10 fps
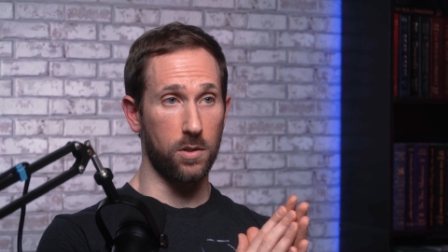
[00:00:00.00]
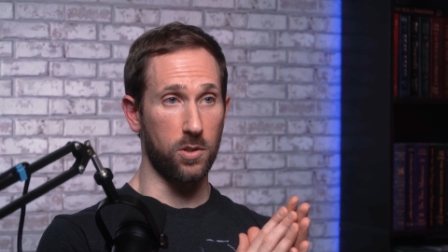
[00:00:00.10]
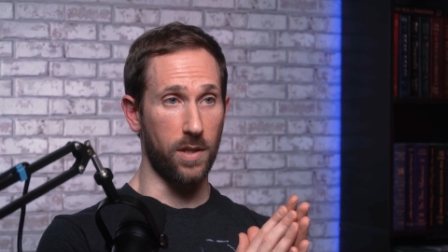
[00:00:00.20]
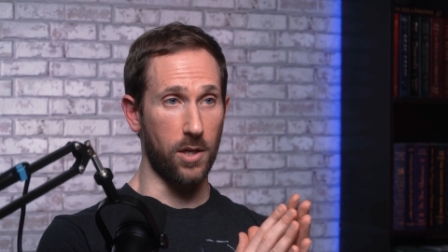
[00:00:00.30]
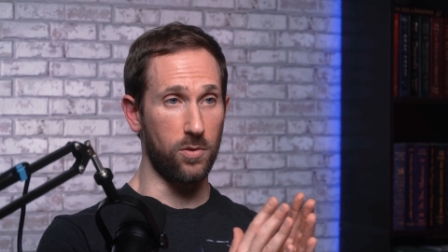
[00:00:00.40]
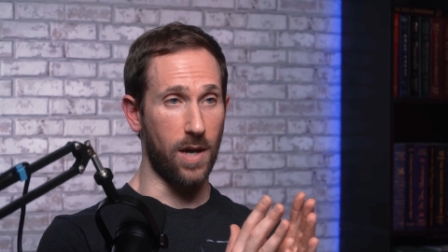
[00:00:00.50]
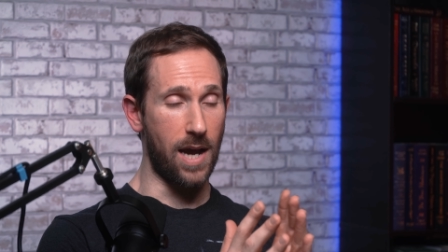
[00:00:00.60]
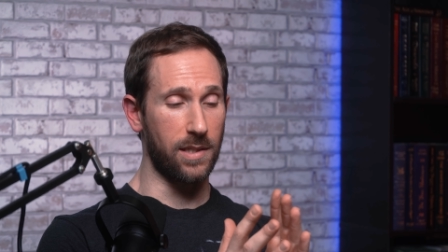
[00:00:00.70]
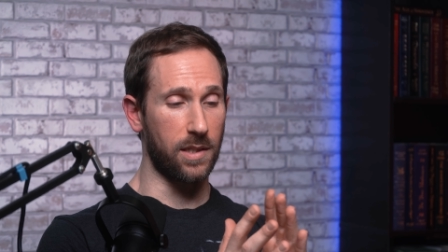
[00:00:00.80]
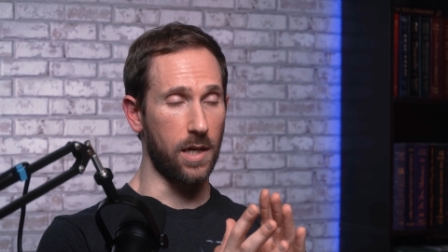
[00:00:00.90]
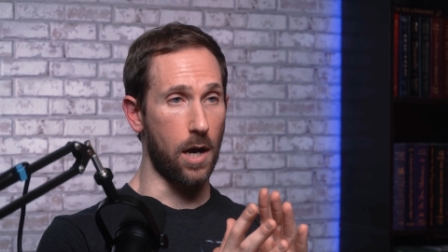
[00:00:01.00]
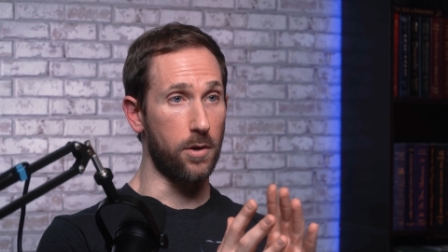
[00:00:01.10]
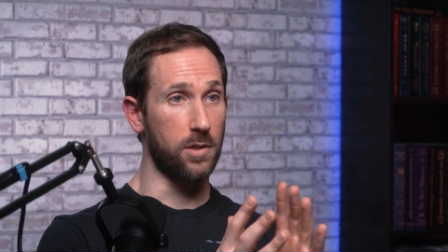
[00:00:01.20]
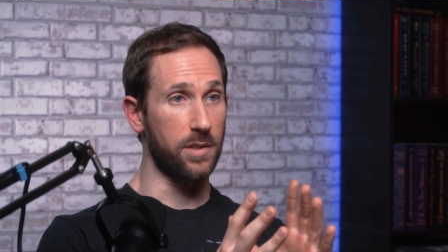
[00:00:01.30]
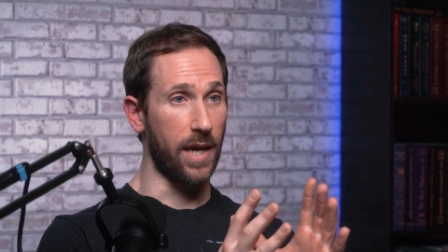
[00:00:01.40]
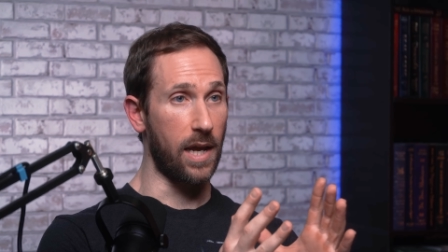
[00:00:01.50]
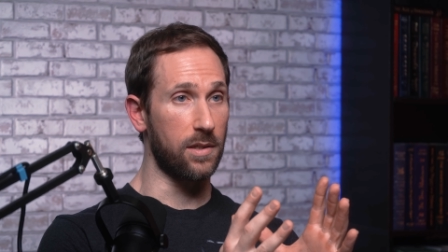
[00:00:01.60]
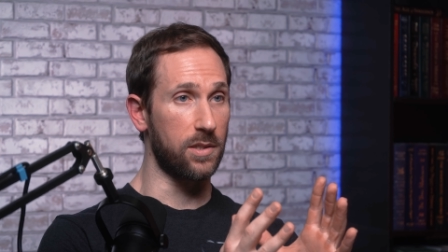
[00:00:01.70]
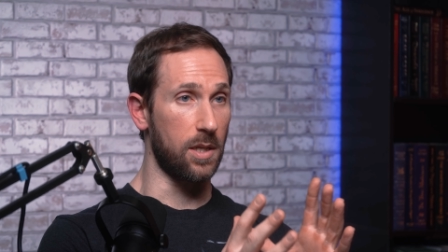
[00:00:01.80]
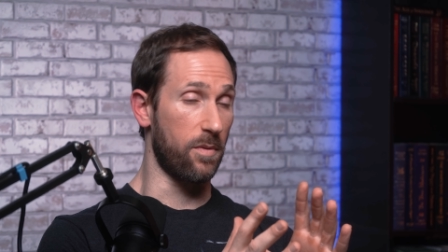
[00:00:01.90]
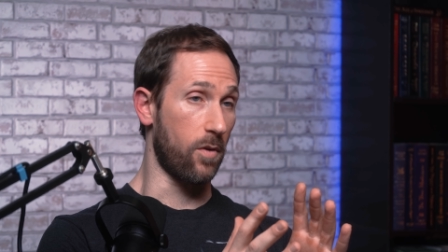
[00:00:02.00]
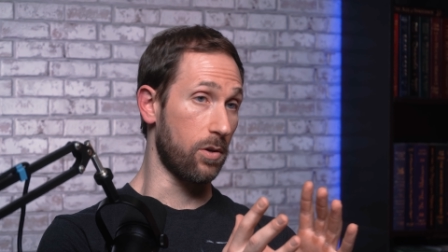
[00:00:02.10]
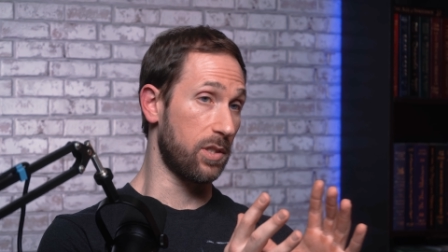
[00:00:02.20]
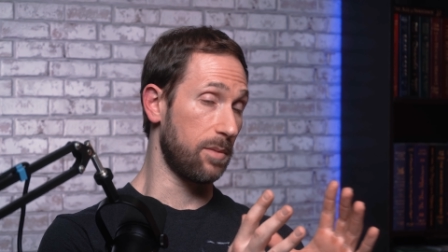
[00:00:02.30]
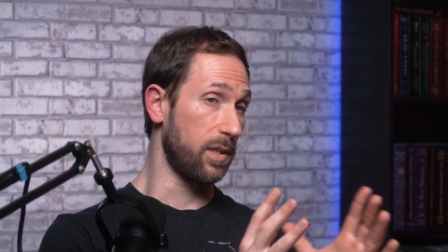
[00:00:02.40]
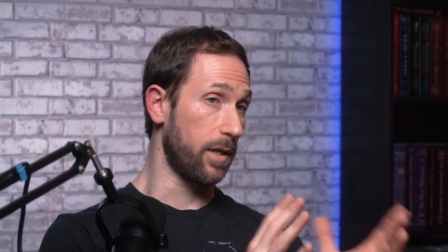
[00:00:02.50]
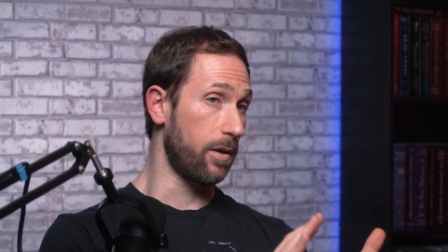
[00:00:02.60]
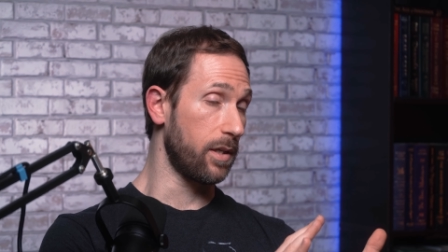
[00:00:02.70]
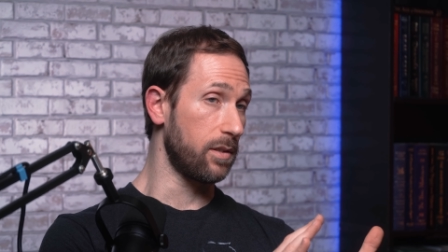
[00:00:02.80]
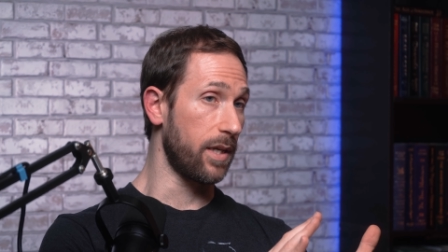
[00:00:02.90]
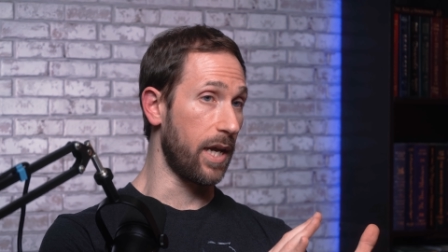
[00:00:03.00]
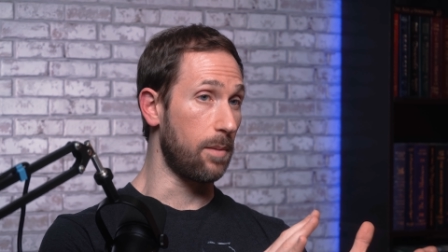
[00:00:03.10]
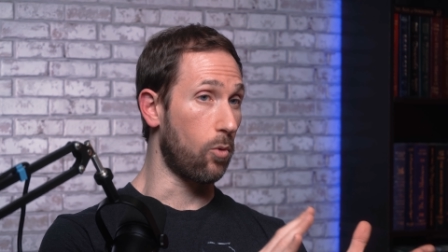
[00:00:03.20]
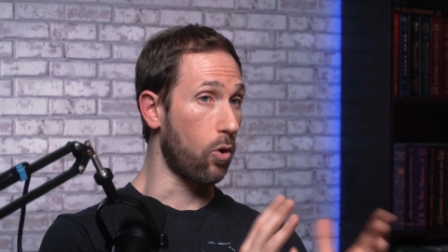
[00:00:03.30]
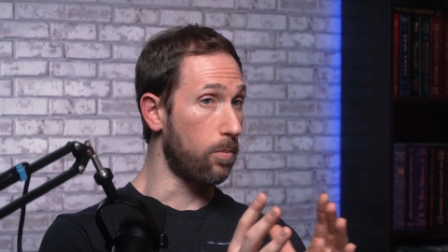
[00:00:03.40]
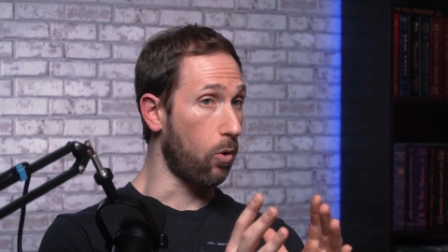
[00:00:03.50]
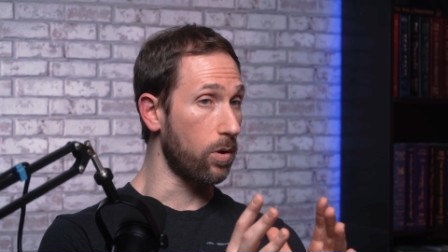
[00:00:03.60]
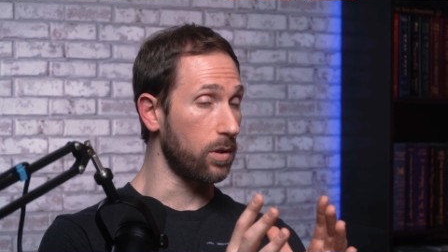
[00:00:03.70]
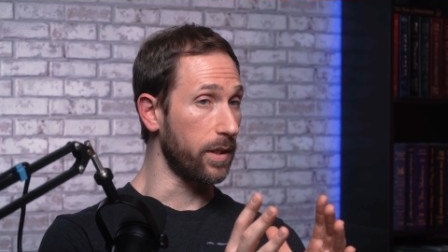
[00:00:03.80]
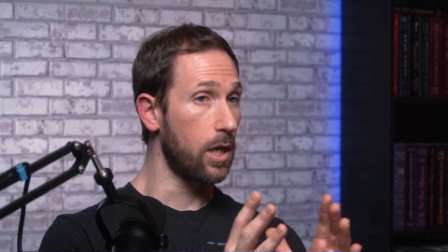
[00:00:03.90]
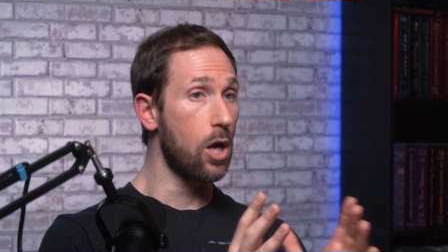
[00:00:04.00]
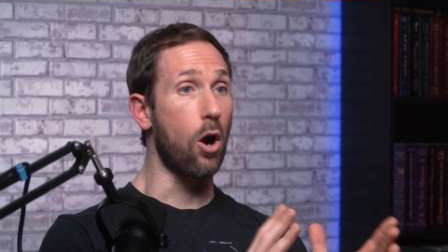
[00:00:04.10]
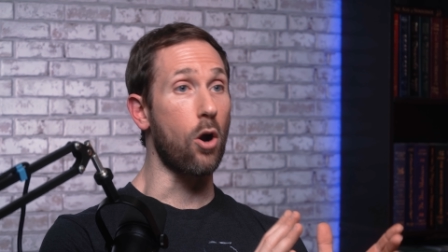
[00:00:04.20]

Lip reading: that you guys can understand some of our similarities and, more importantly, our